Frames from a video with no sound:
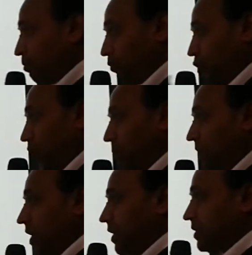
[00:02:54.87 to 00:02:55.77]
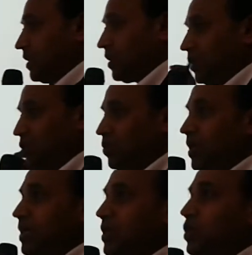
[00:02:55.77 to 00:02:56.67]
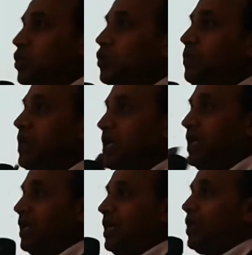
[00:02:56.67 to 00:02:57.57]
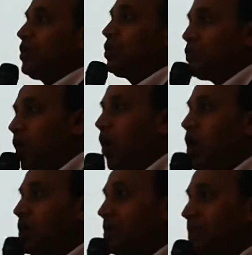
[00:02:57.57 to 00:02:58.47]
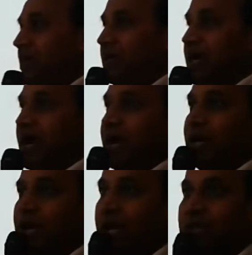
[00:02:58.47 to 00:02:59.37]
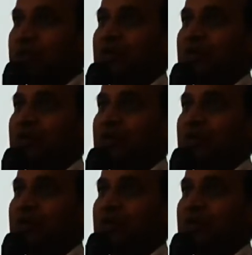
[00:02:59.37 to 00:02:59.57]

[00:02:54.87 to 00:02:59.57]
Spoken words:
topics the student need to be taught so